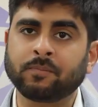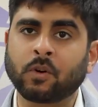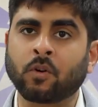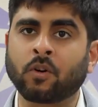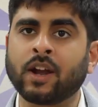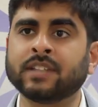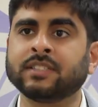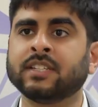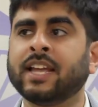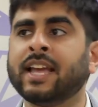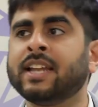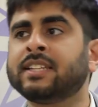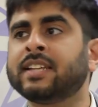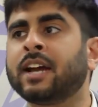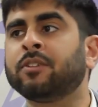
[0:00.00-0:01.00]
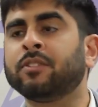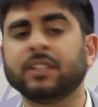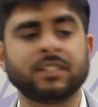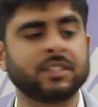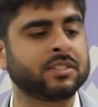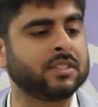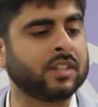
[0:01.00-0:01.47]
or as an anti
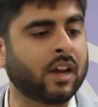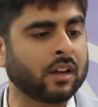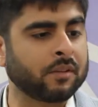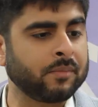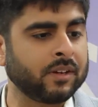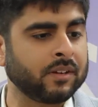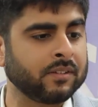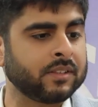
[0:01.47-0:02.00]
religious dogma,